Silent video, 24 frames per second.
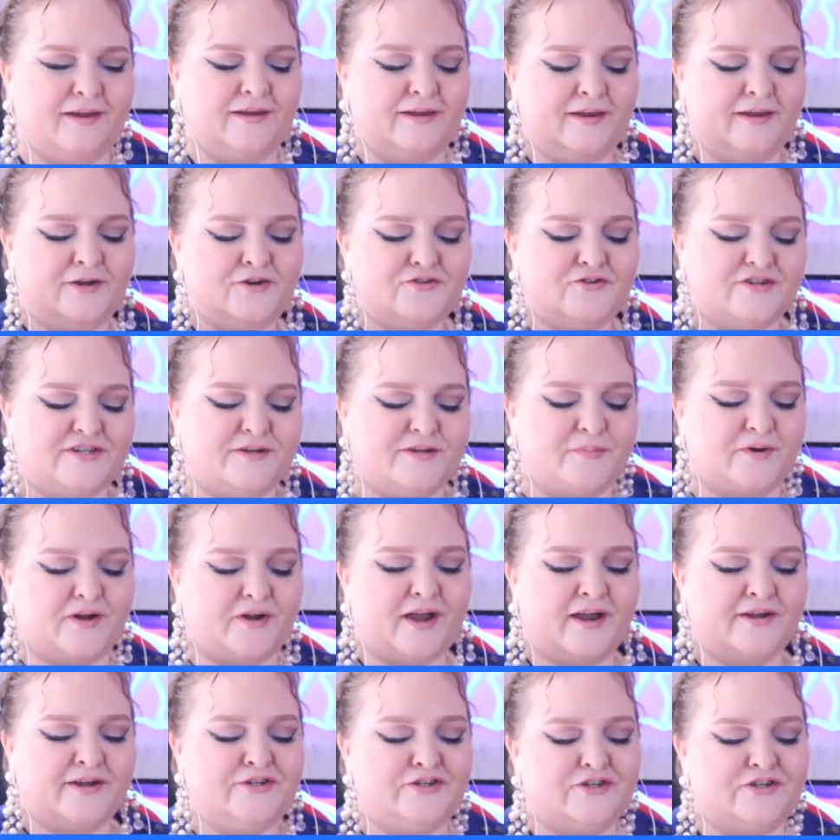interesting
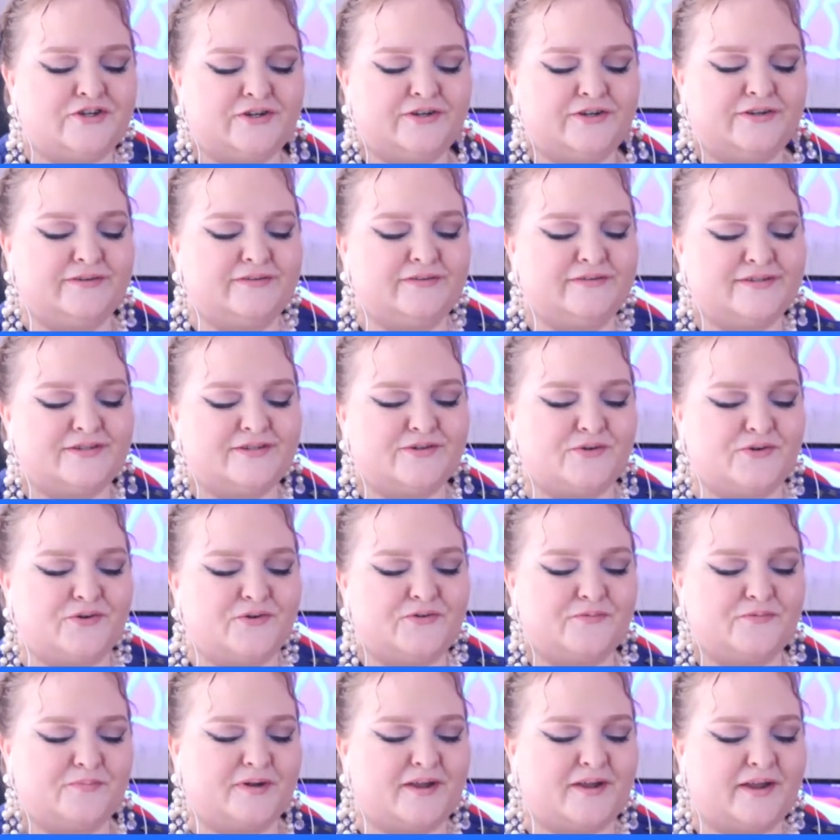percussion, sort
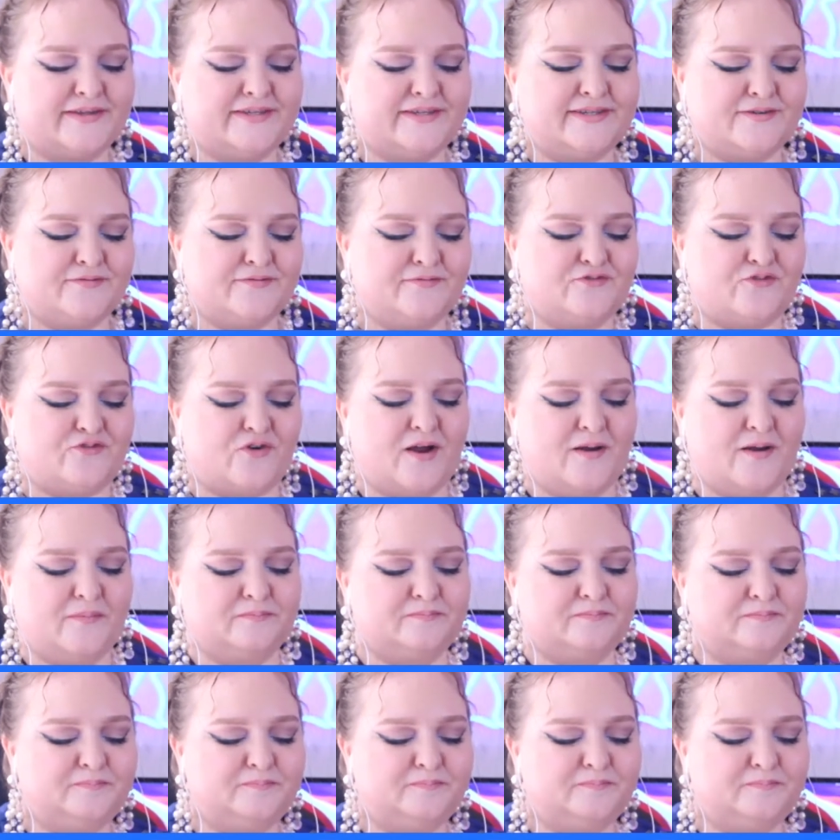of percussive drum.